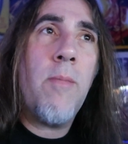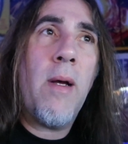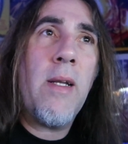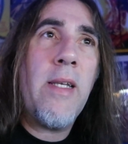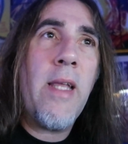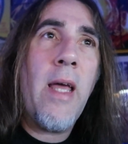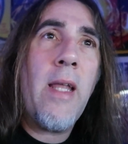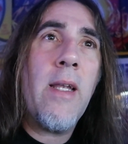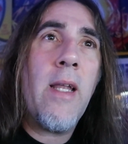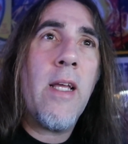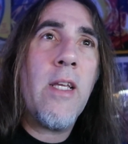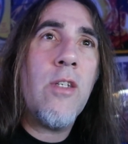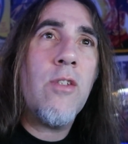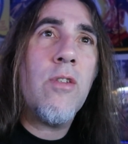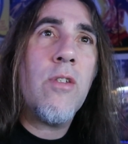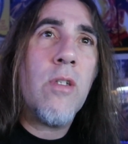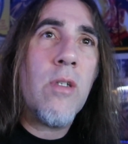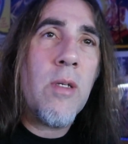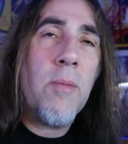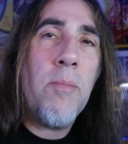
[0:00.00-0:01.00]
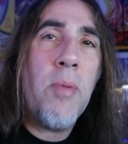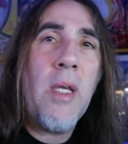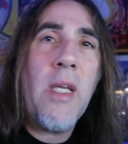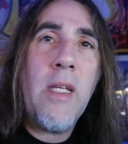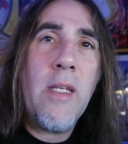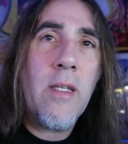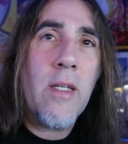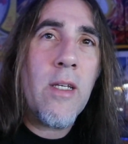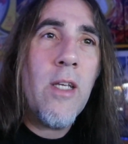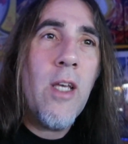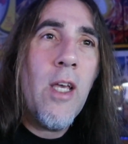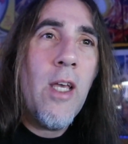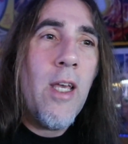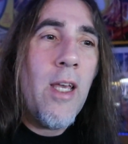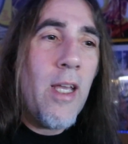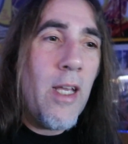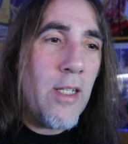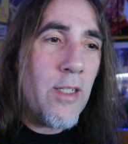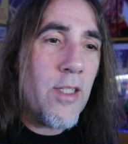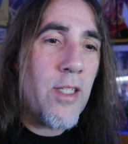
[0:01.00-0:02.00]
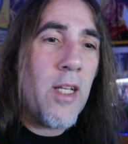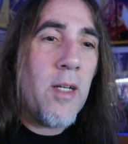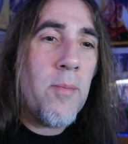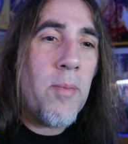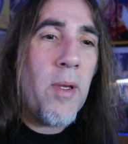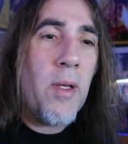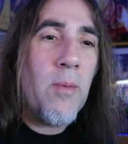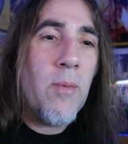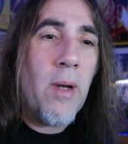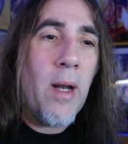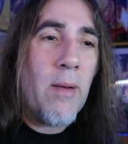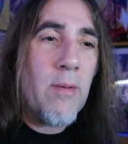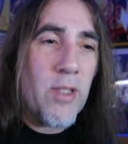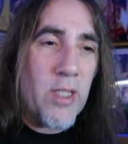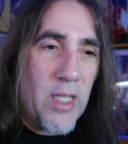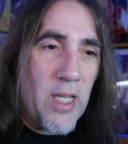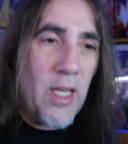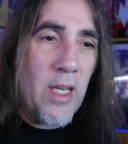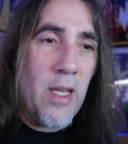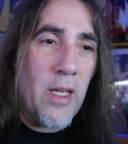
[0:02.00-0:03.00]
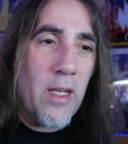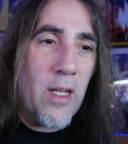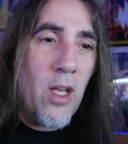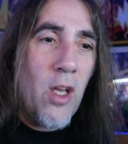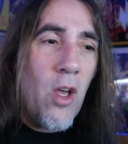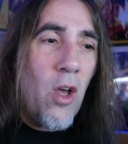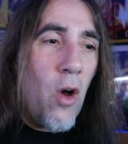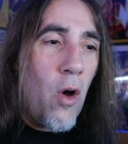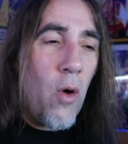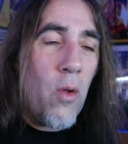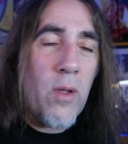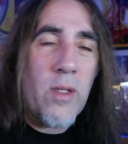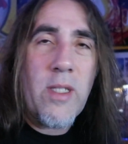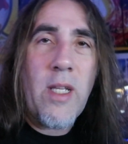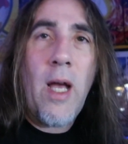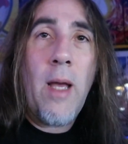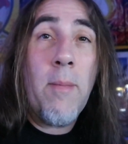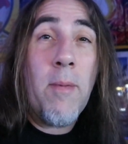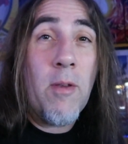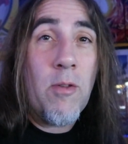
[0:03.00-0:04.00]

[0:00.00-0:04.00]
my dad and I used to compete in Centipede when I was a kid all the time.